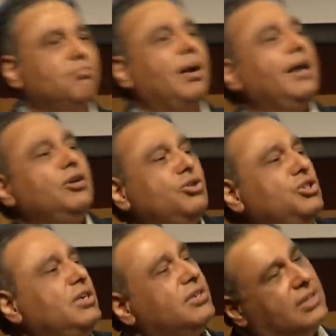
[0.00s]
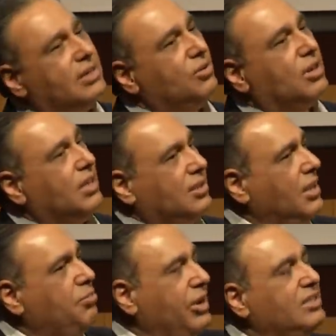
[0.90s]
buy your shares, and you'll
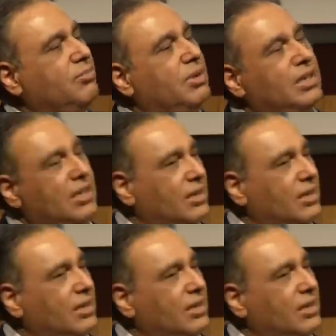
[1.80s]
keep raising money.